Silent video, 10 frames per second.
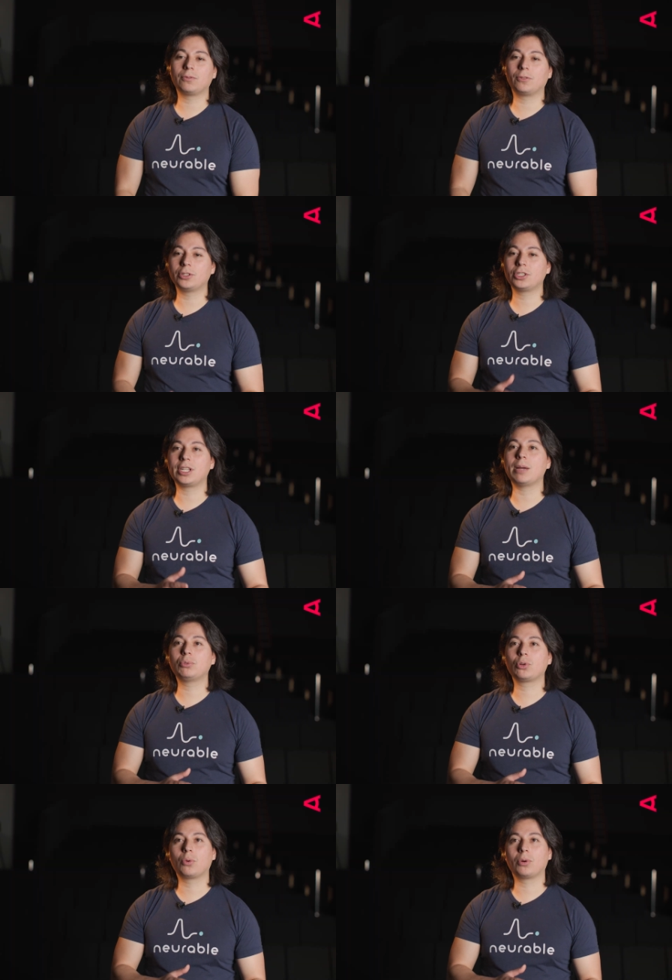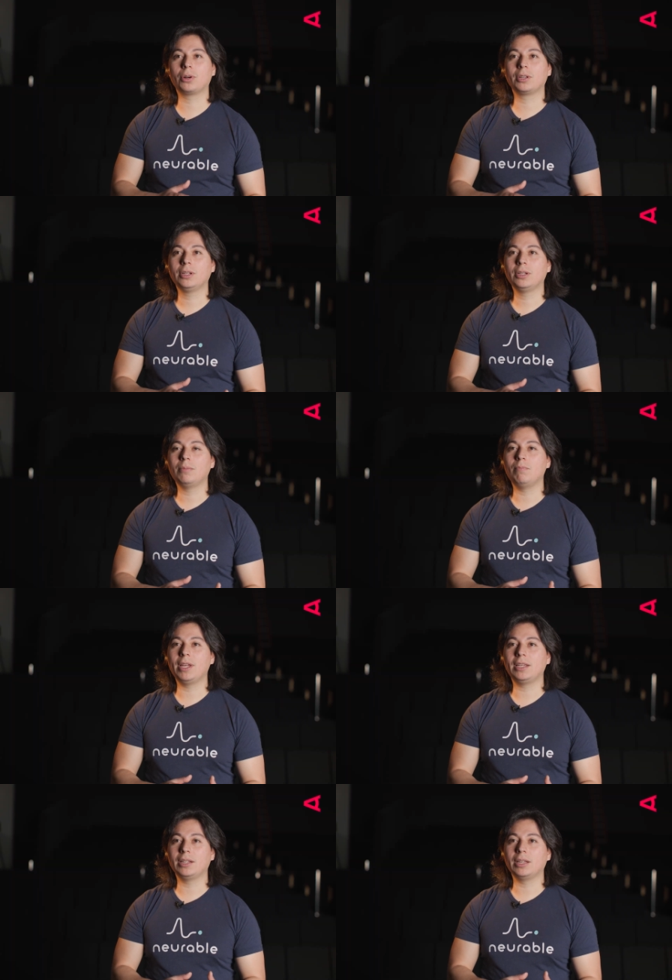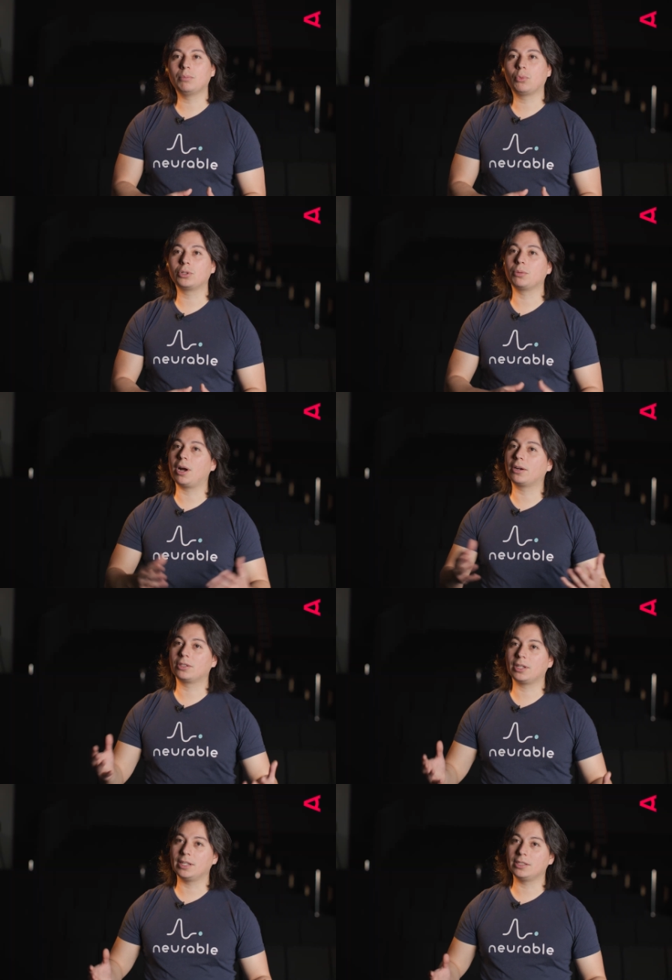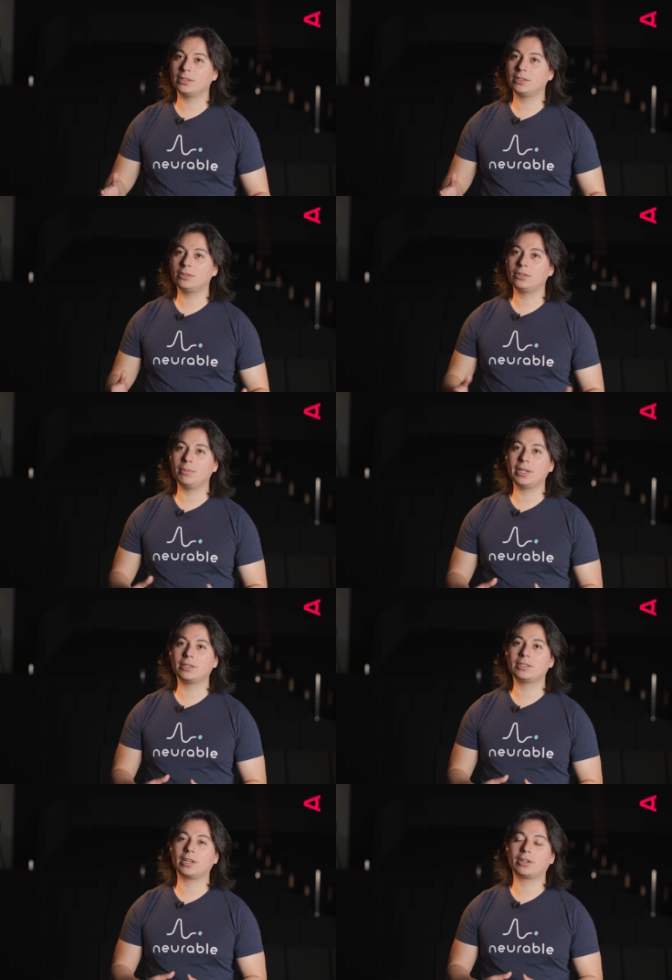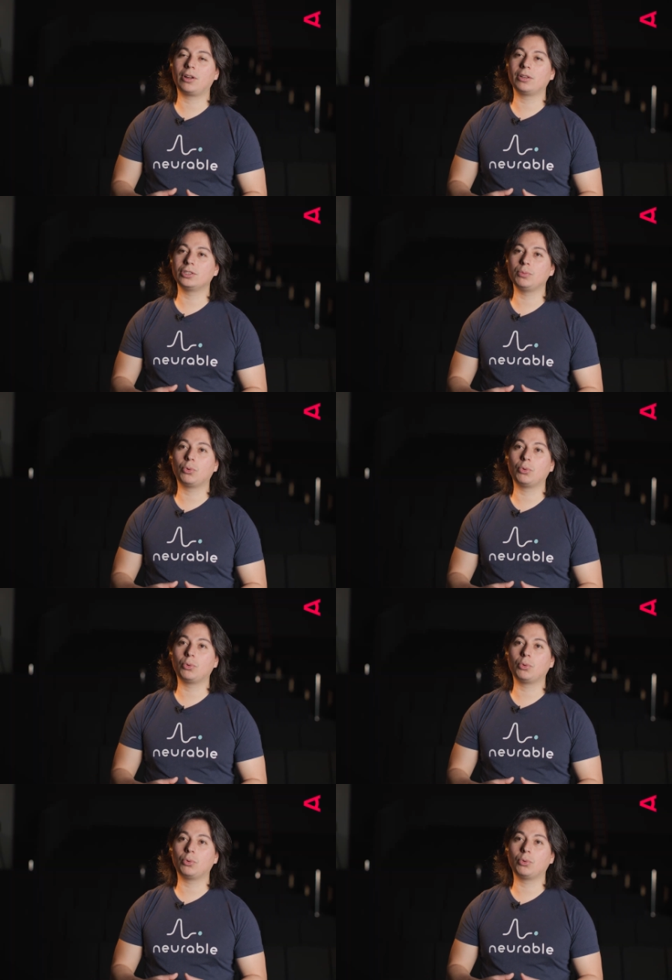the first step toward making it more democratized to make the technology